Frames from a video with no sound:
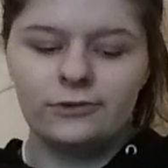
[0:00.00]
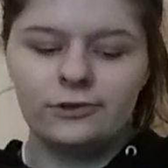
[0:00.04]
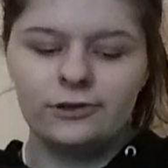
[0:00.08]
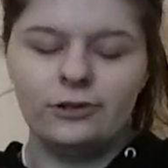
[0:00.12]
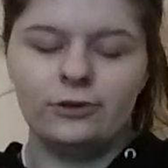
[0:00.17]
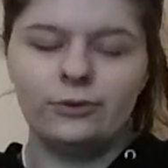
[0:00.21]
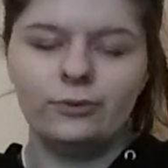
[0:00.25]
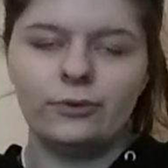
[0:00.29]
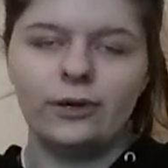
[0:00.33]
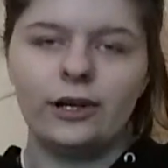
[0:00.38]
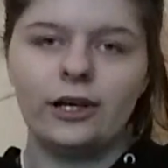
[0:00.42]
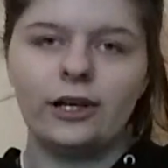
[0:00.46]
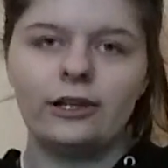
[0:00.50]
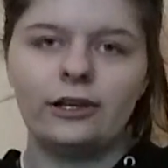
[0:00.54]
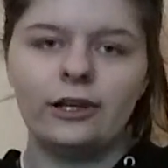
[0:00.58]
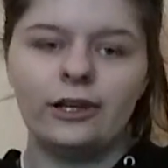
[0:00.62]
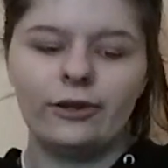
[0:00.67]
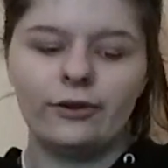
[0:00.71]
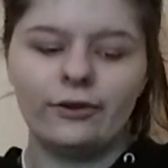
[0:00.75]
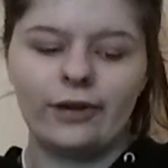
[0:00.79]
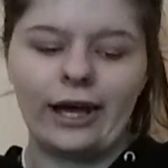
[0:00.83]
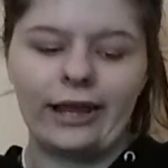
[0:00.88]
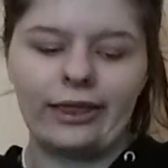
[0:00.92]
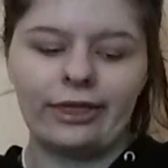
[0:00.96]

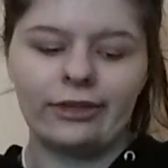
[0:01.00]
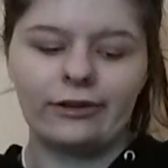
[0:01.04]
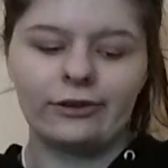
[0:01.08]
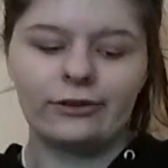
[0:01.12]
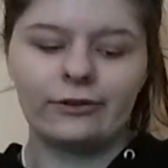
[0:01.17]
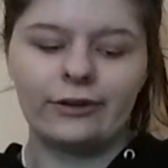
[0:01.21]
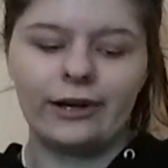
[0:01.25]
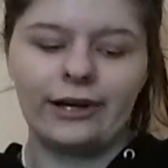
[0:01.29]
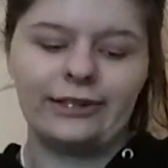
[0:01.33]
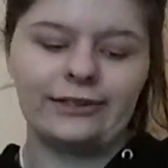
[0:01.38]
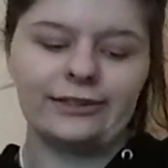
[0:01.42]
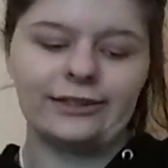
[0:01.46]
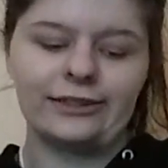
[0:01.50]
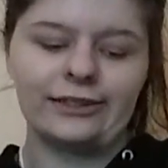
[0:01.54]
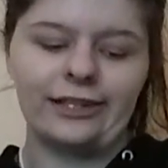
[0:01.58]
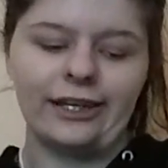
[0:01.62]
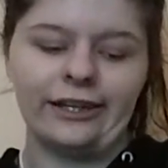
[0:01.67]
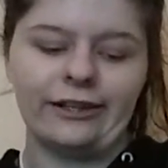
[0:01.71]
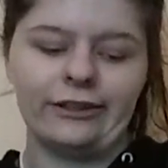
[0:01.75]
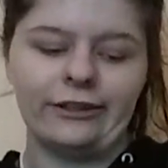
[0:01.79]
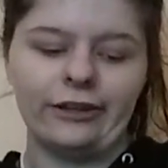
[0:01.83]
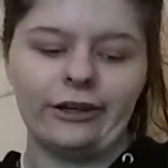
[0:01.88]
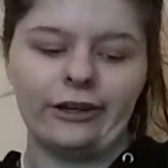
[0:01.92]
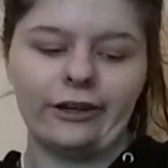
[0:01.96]
Unless they're, like,
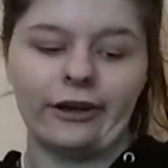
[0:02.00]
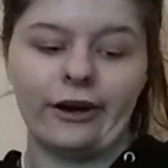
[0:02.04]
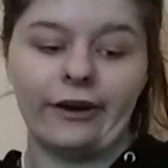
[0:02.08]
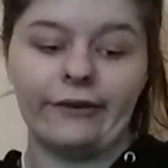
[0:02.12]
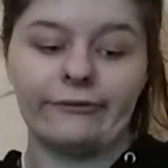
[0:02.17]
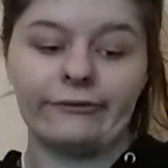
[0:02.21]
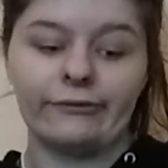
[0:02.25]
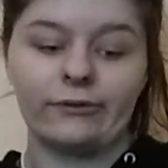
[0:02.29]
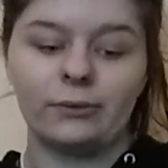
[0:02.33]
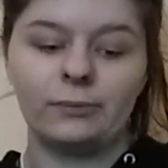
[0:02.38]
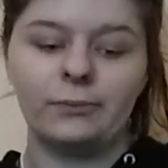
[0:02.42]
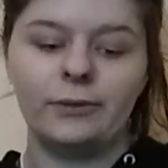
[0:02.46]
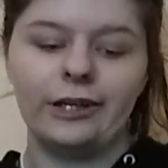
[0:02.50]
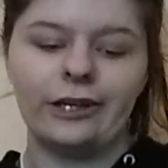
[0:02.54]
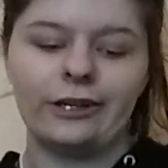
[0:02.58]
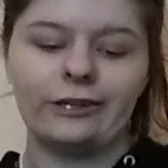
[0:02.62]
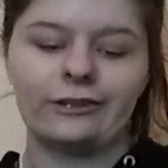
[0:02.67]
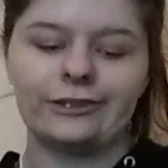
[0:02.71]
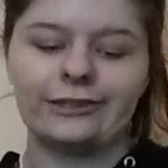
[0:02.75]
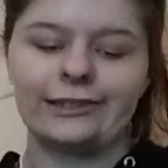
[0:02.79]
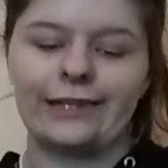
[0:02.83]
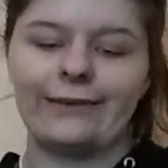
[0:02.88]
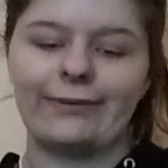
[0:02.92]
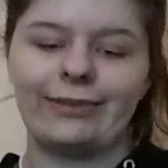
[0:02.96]
standing up for me
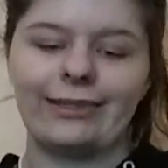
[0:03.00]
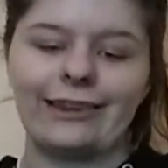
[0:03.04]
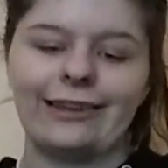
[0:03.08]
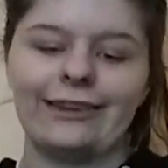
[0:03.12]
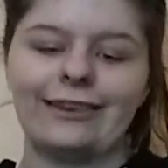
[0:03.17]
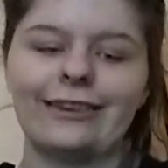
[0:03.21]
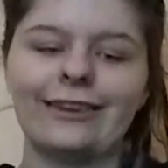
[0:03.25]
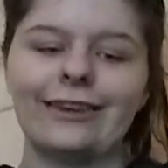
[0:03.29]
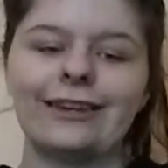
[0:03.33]
or something.